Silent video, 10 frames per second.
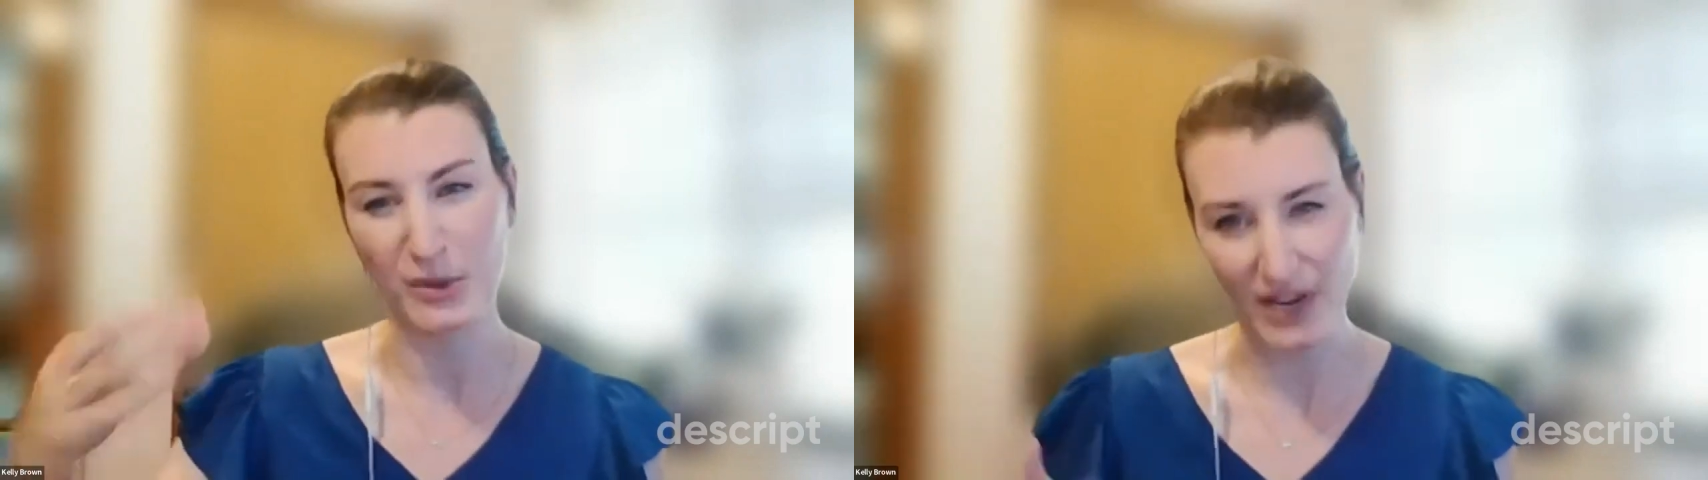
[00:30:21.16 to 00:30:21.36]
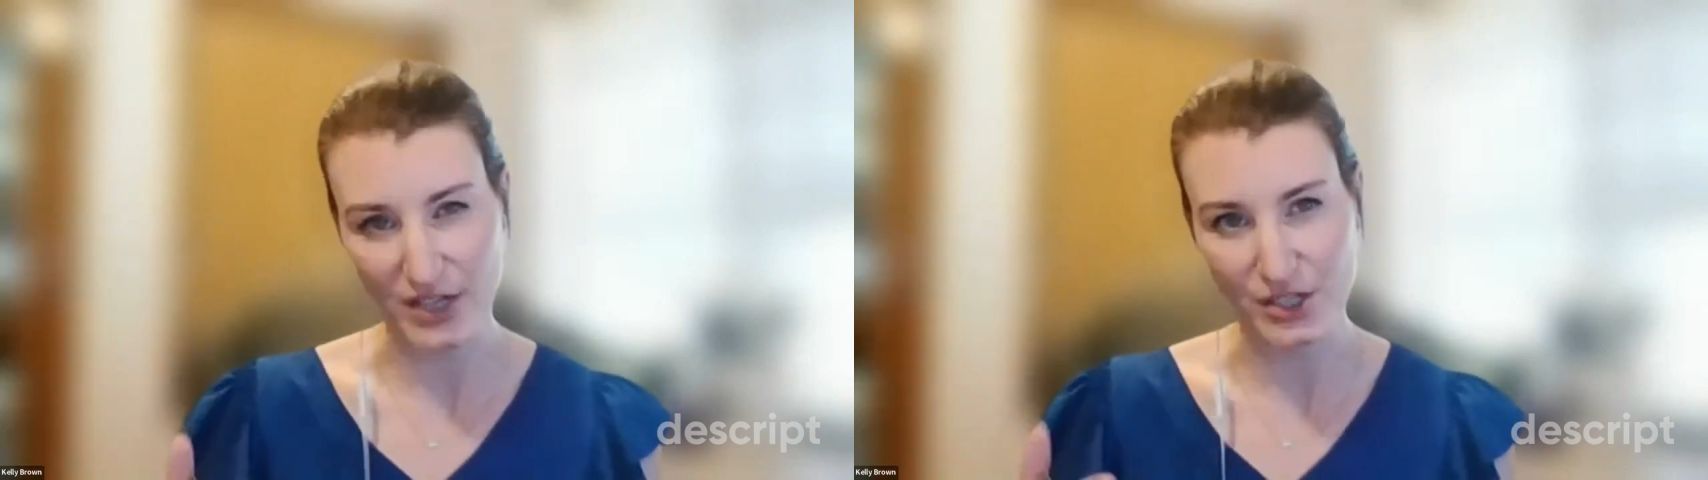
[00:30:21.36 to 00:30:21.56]
the
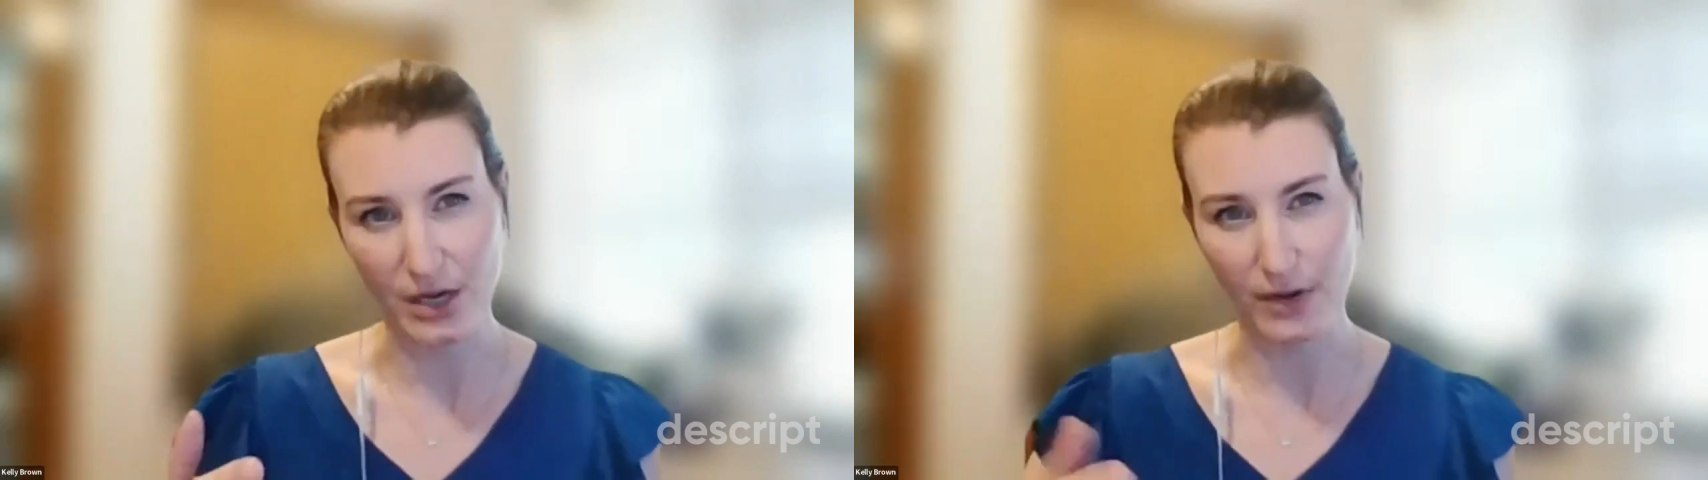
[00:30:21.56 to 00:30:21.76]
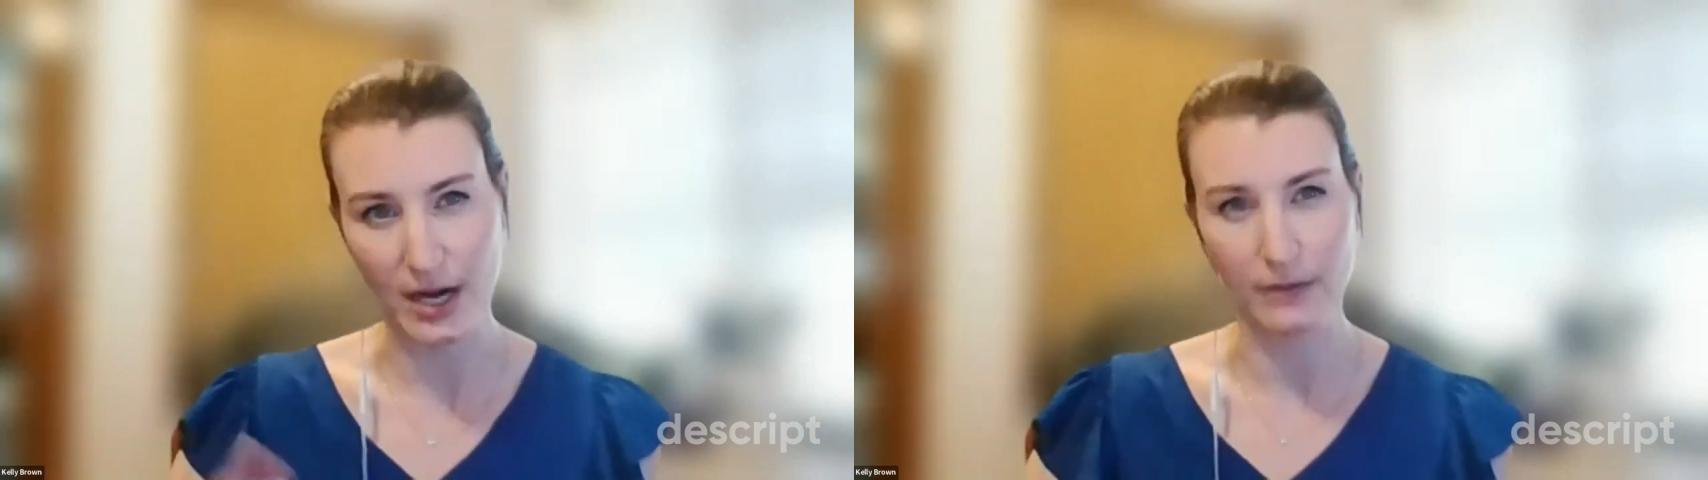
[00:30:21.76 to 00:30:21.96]

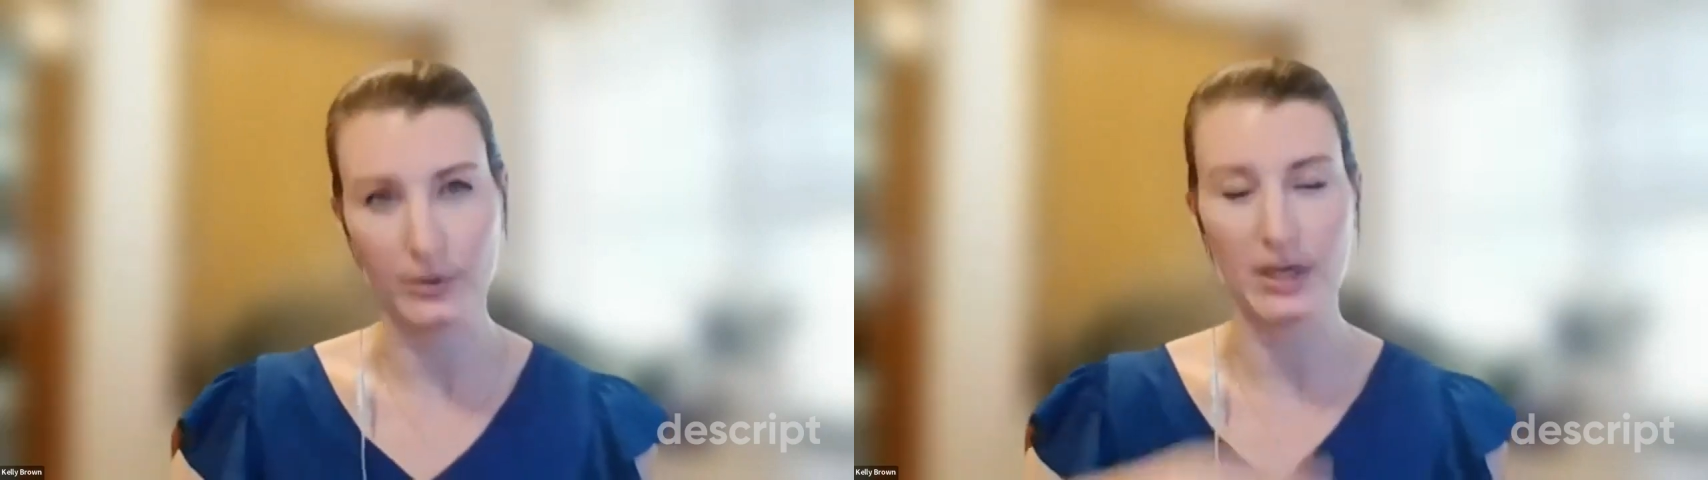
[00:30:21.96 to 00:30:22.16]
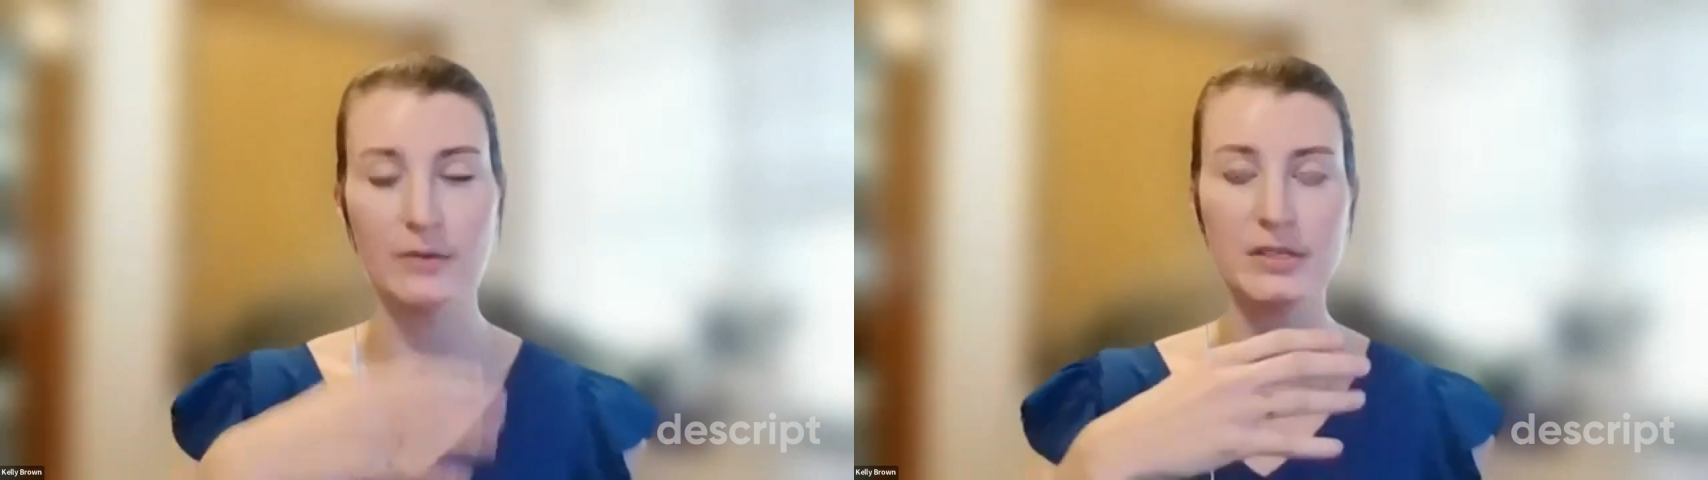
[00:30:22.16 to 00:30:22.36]
profession, right?
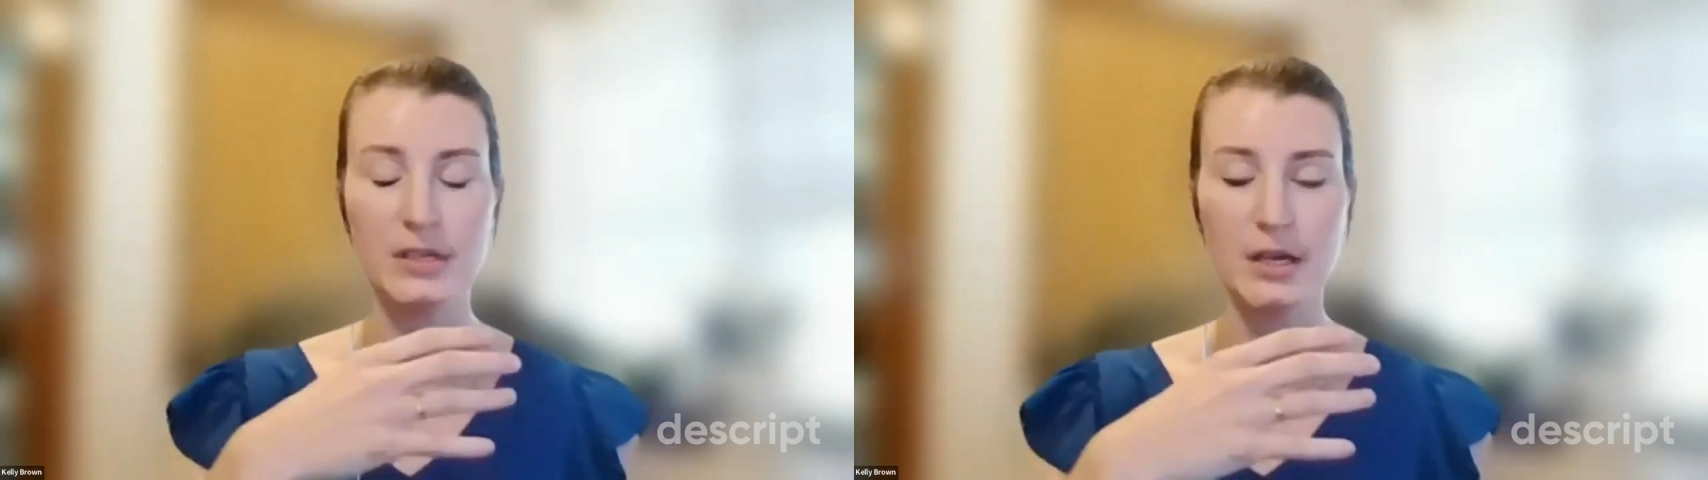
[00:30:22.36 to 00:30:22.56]
When I was